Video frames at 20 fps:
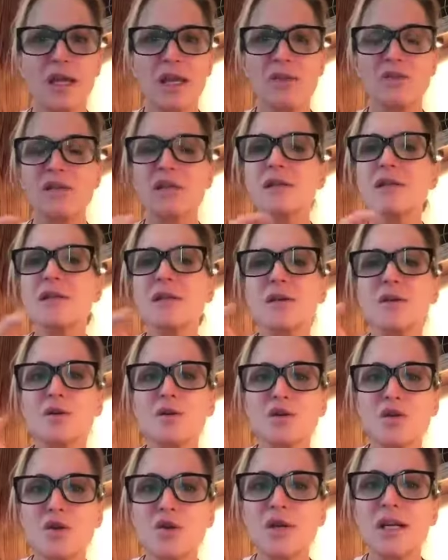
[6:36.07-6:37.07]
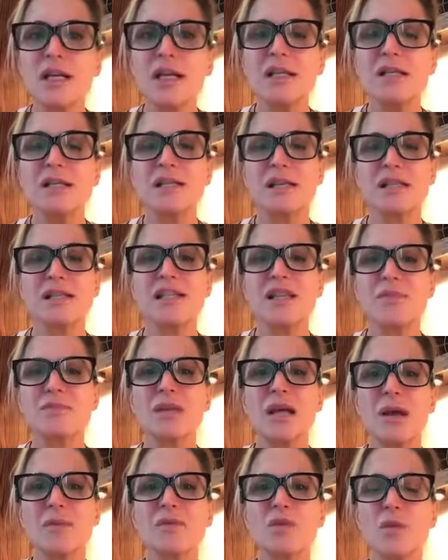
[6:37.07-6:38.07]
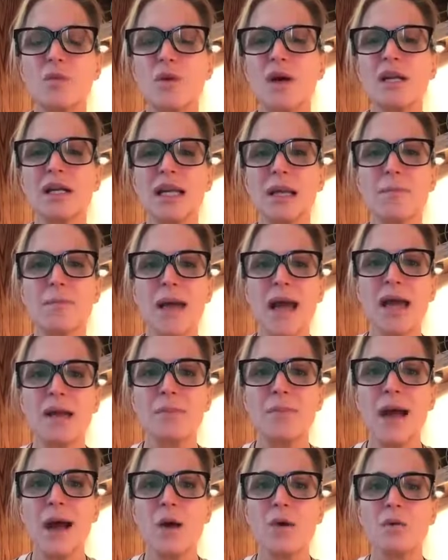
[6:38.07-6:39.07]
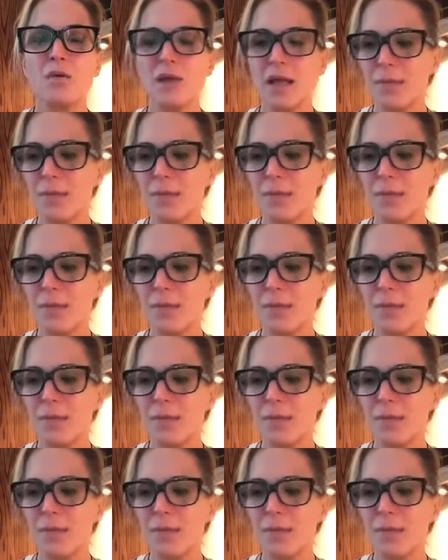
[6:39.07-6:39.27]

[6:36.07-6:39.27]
gives us little treats that sometimes we want to get mad about.